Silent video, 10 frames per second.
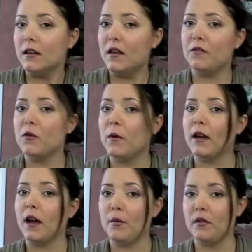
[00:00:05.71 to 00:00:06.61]
If you
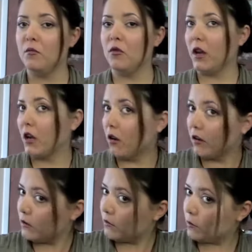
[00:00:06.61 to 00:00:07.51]
wake up in the morning or
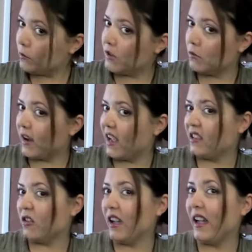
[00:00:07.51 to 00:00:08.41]
you wear
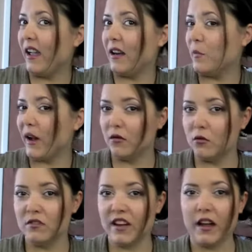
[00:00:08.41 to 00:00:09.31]
your hair in a bun
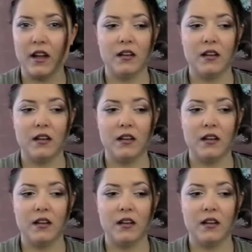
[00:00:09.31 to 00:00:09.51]
all day